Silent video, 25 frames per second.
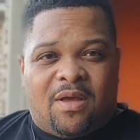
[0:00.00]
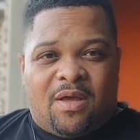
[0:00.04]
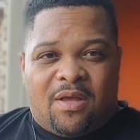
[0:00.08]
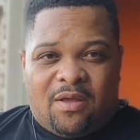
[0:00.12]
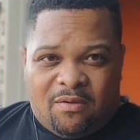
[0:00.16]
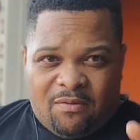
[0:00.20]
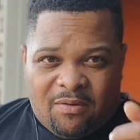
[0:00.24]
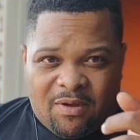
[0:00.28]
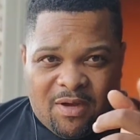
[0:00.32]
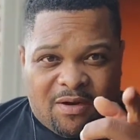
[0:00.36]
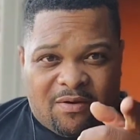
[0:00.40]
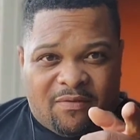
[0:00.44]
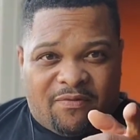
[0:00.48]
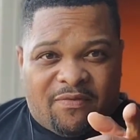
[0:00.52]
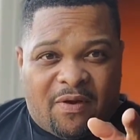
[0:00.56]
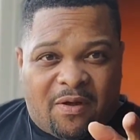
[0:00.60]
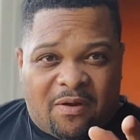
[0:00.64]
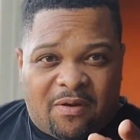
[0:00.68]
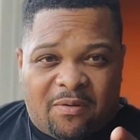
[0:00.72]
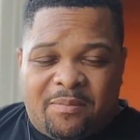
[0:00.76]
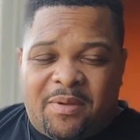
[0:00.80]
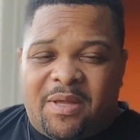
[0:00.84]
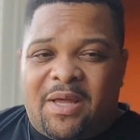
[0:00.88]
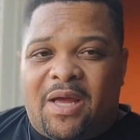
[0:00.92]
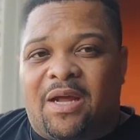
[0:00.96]
And you got to
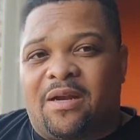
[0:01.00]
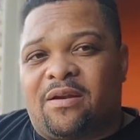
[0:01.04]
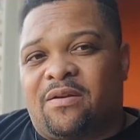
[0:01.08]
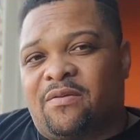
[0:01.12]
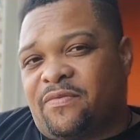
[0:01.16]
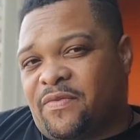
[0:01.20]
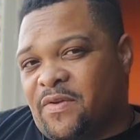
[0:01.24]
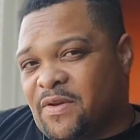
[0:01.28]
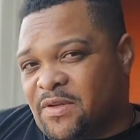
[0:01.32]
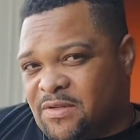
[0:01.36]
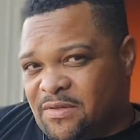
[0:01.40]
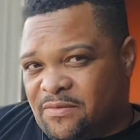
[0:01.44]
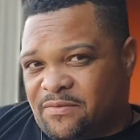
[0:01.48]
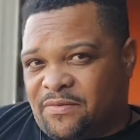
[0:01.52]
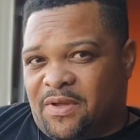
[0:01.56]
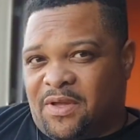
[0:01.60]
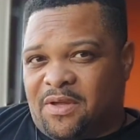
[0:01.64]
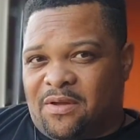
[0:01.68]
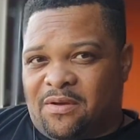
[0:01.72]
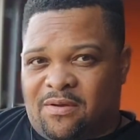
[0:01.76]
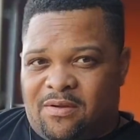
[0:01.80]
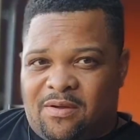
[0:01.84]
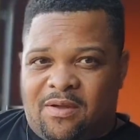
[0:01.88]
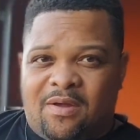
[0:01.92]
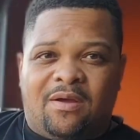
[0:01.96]
follow me out to
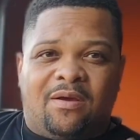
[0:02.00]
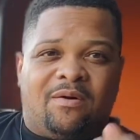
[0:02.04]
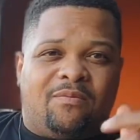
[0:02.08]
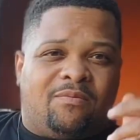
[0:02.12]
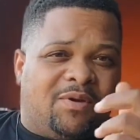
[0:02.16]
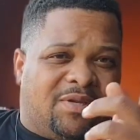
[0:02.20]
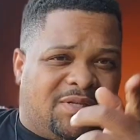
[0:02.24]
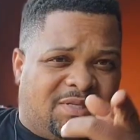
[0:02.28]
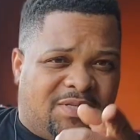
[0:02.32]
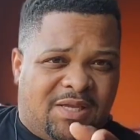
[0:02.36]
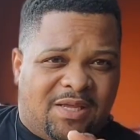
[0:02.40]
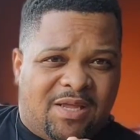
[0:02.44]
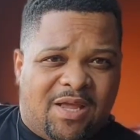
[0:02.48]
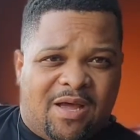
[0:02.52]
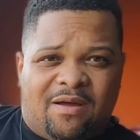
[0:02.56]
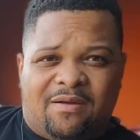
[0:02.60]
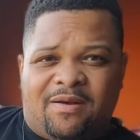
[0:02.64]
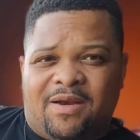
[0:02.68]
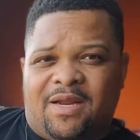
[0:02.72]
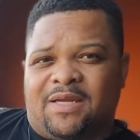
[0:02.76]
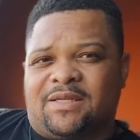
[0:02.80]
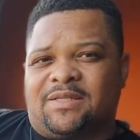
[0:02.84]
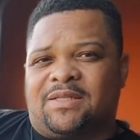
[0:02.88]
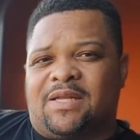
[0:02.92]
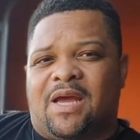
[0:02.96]
Fisherville. We'll see
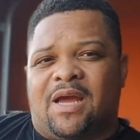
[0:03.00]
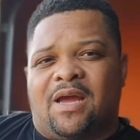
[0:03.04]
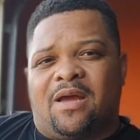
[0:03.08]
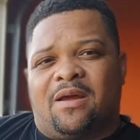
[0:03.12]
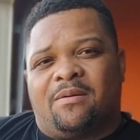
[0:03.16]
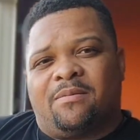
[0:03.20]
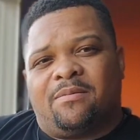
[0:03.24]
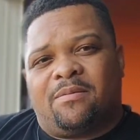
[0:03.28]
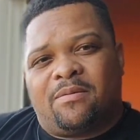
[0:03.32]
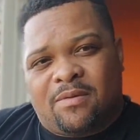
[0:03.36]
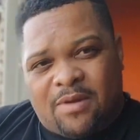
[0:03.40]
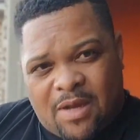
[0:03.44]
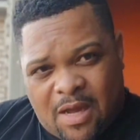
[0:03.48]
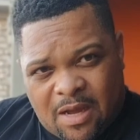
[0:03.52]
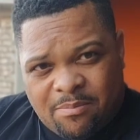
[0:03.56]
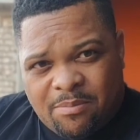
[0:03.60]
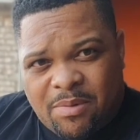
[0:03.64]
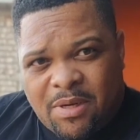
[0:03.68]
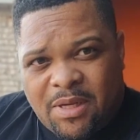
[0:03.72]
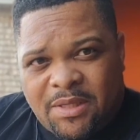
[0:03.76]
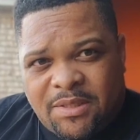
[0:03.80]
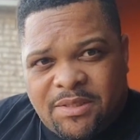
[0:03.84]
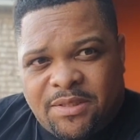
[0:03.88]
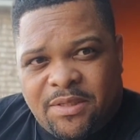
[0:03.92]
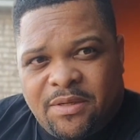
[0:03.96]
y'all next time. God
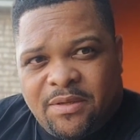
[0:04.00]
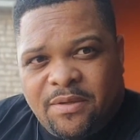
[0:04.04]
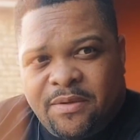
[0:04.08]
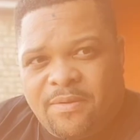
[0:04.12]
bless you.